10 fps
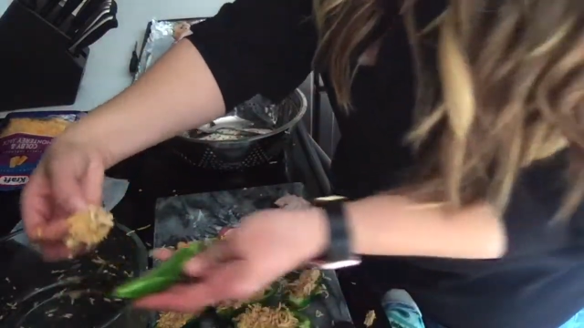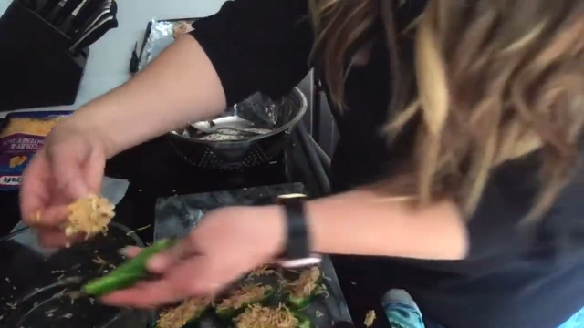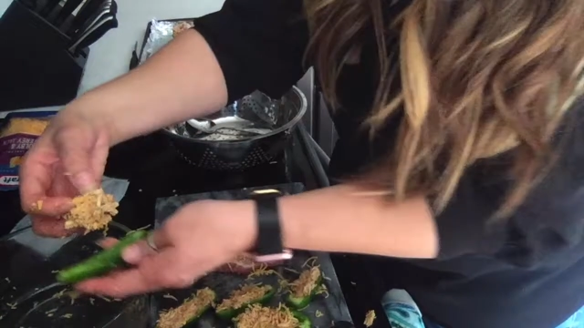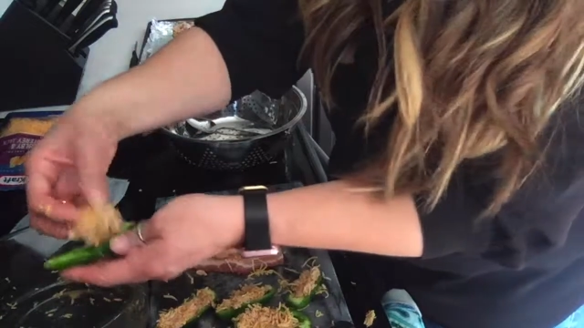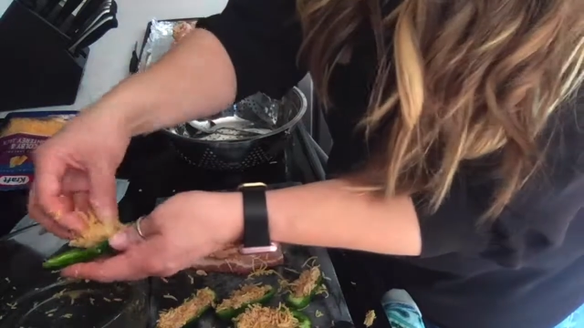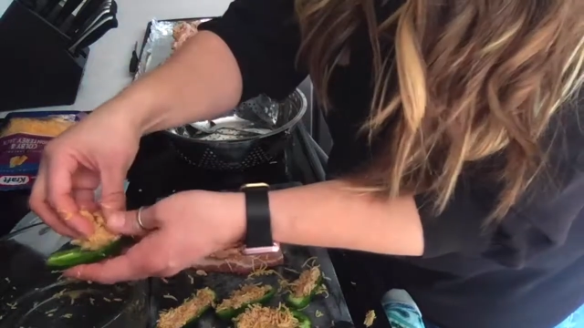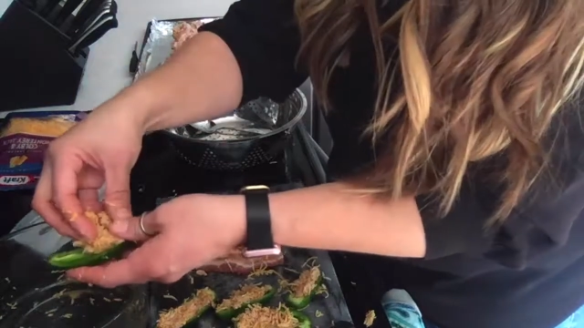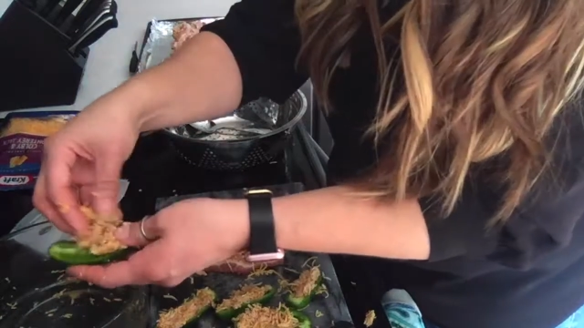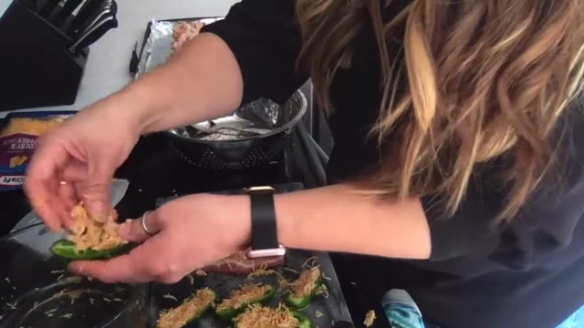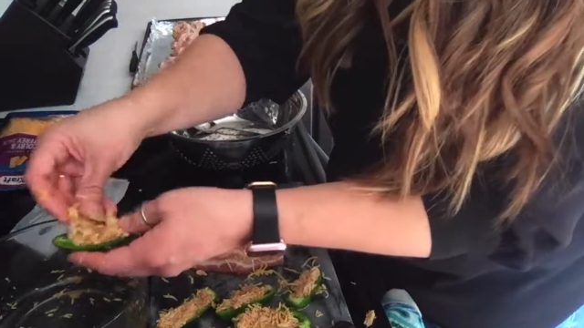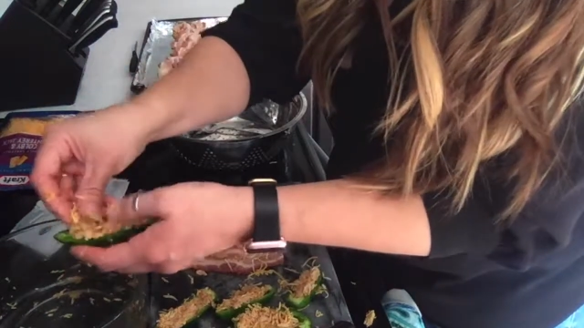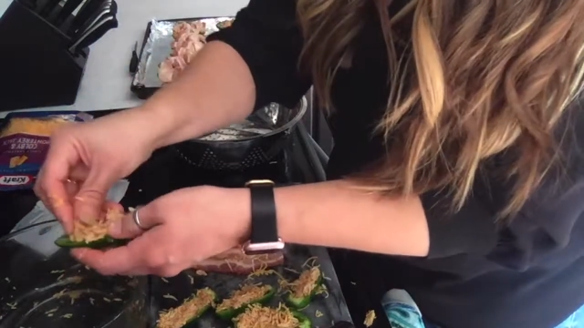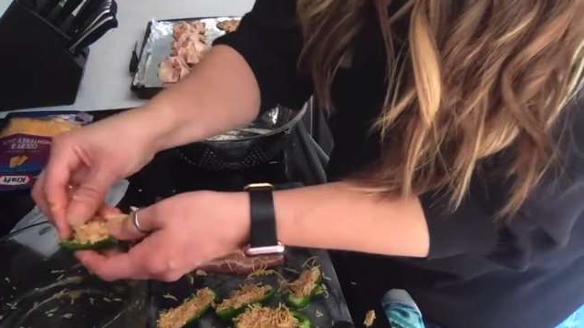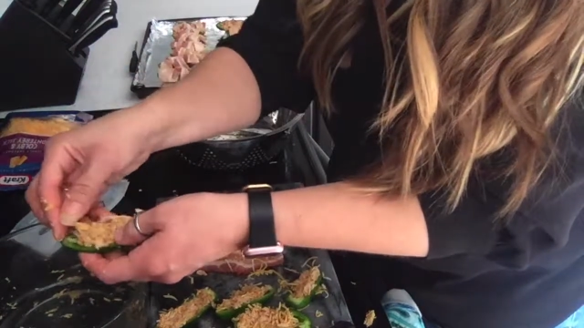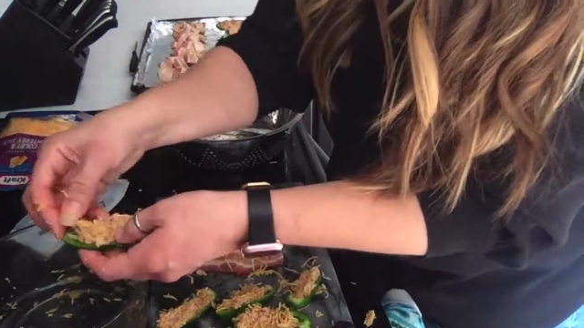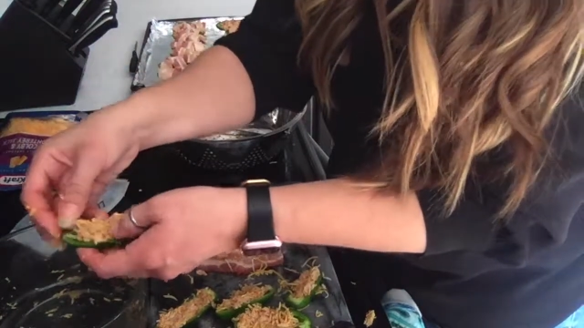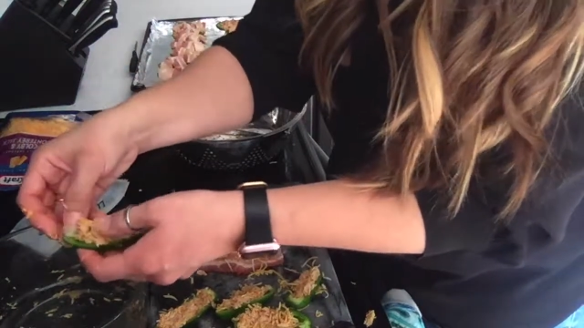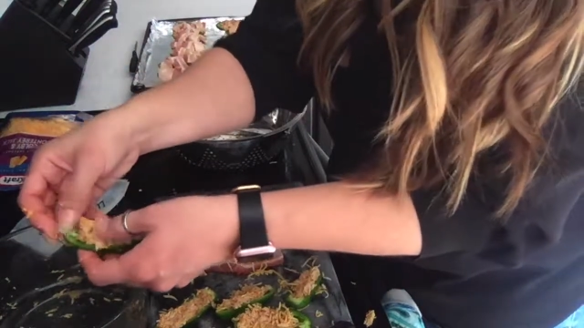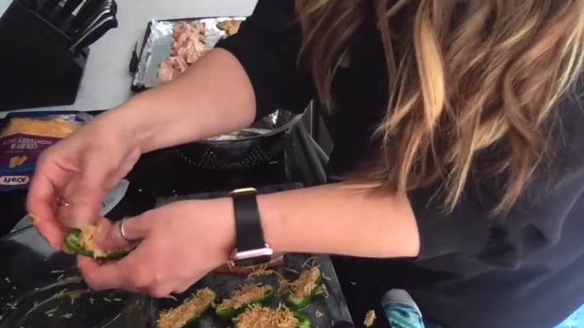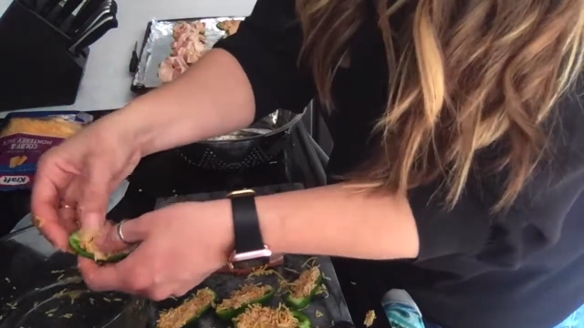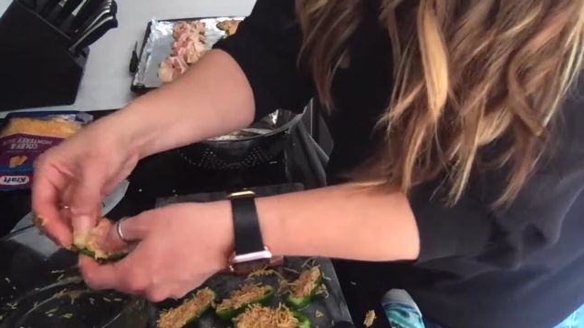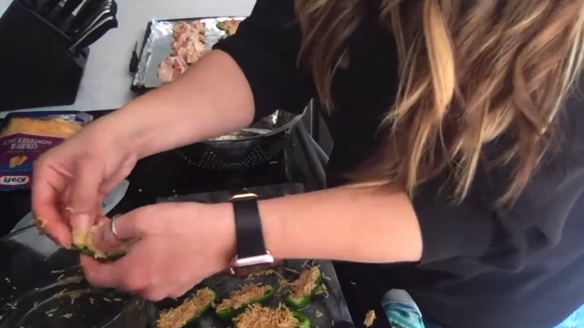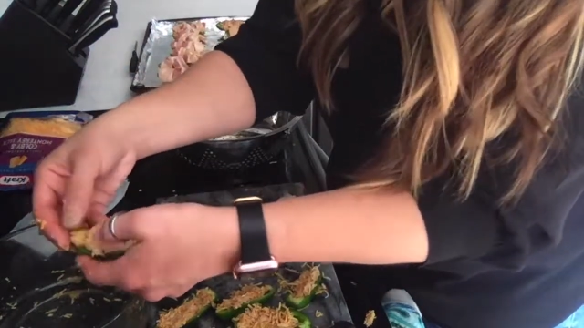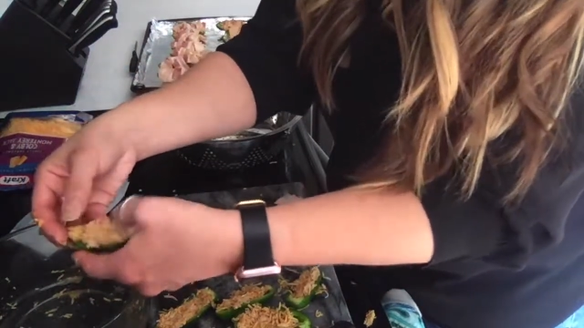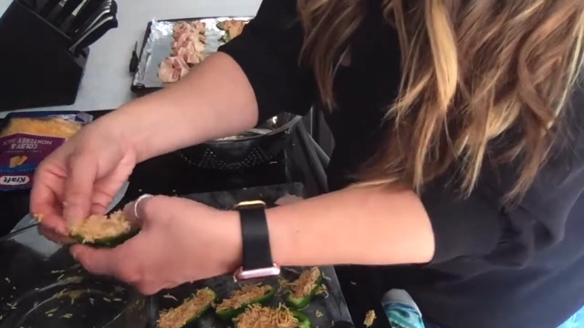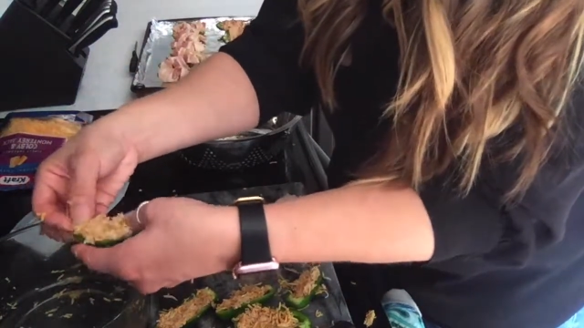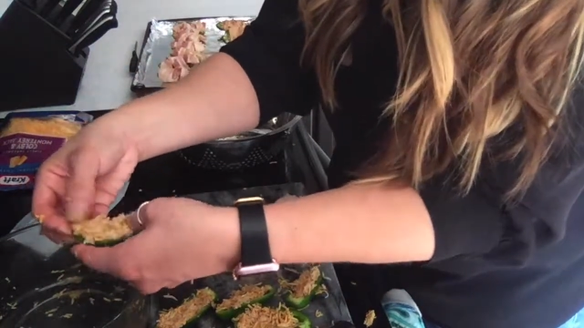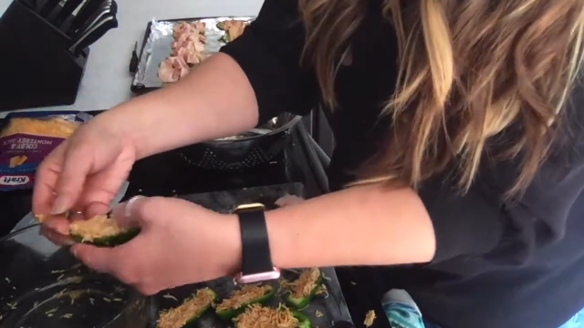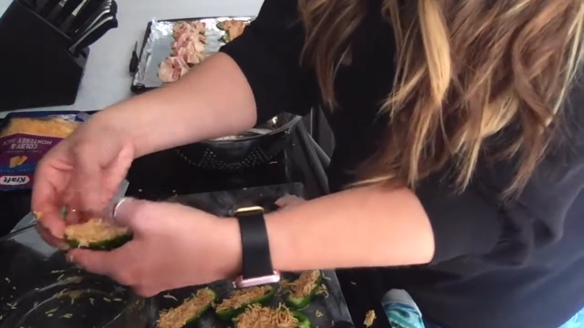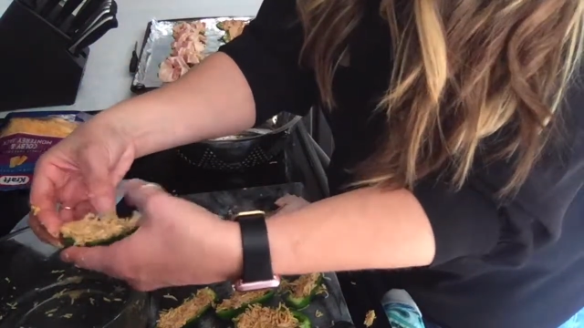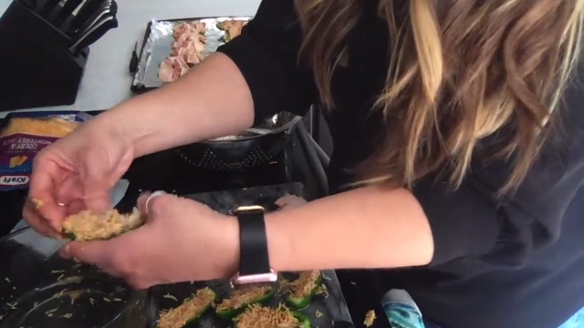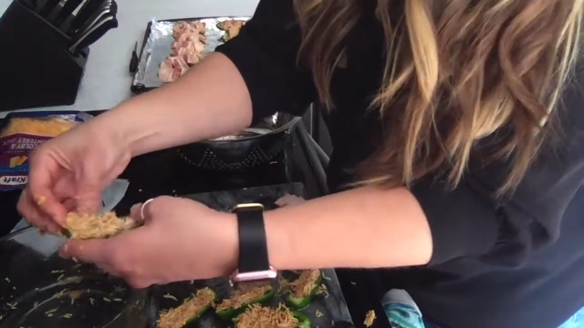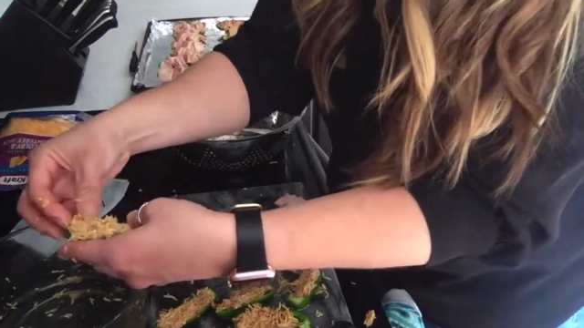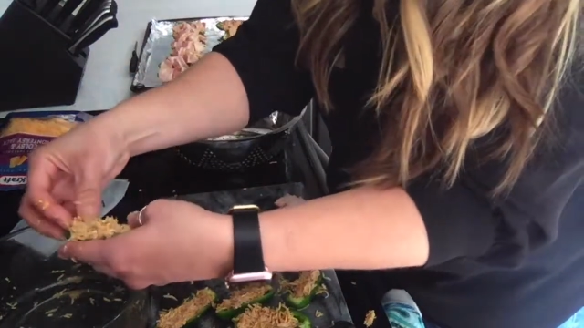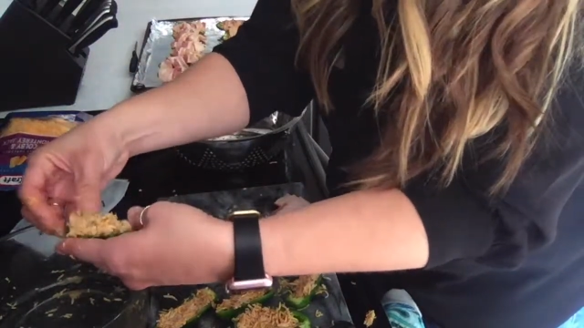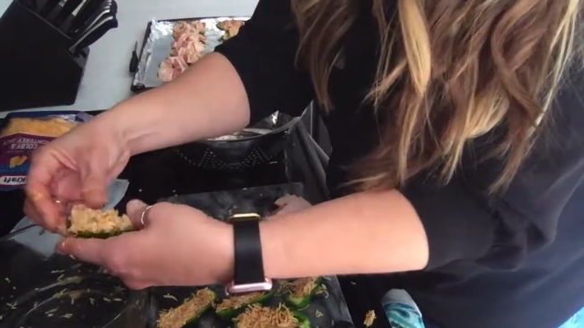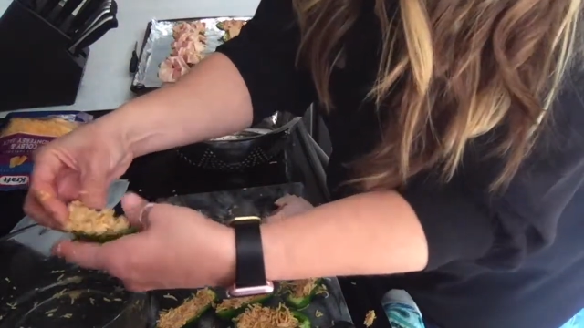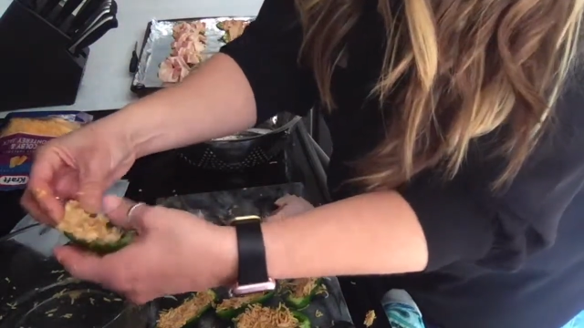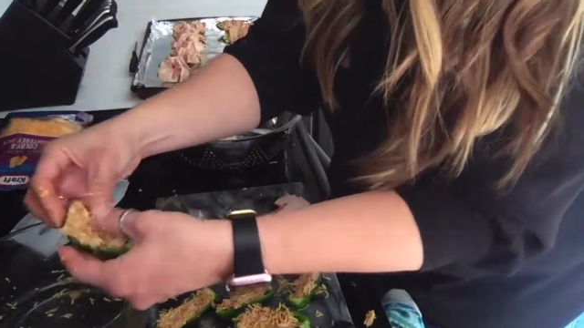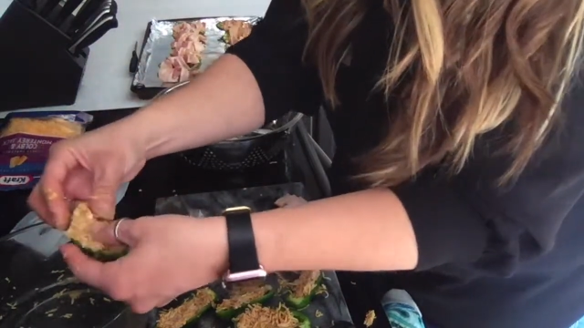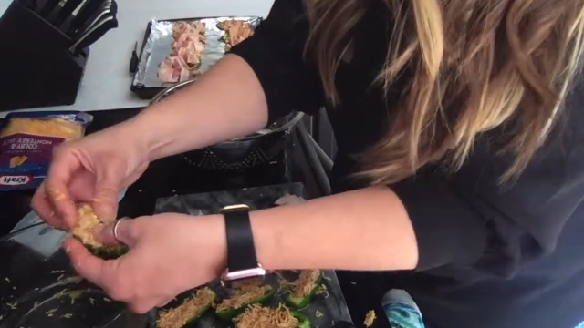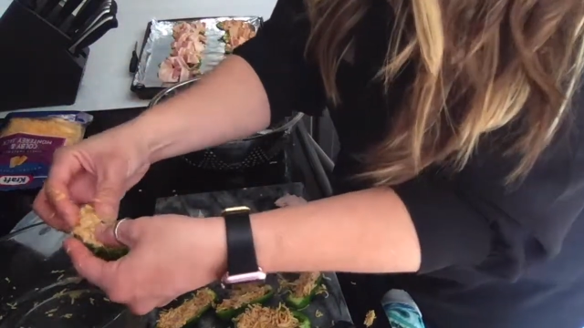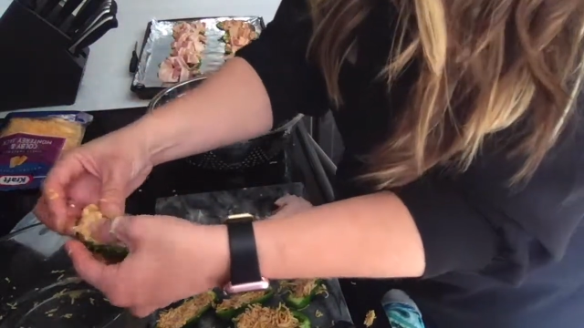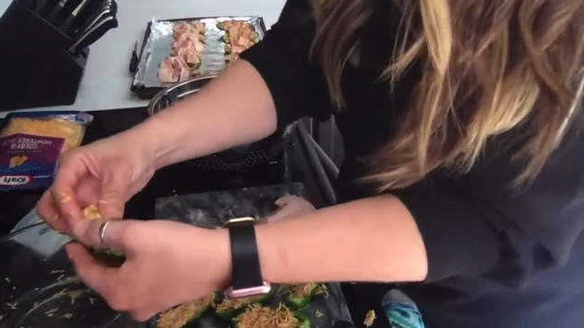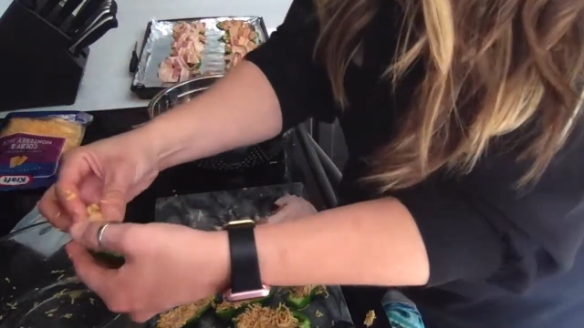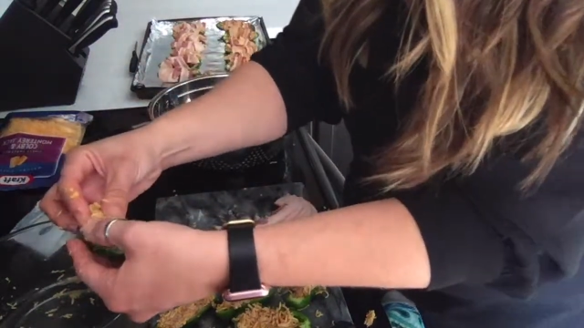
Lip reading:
(no speaker visible)